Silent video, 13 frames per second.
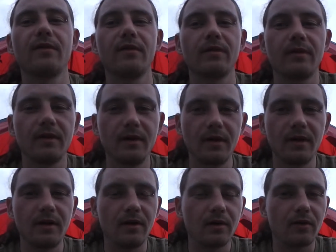to
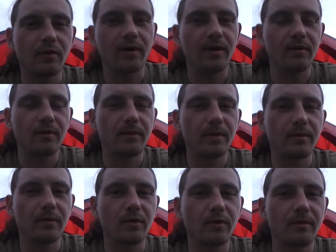look around a
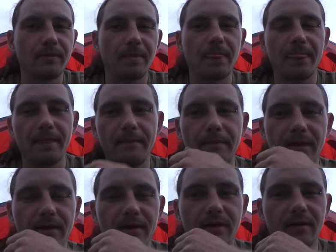bit more,
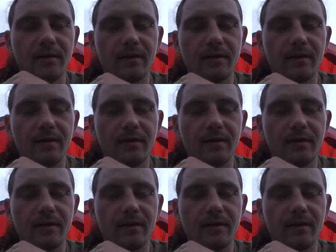but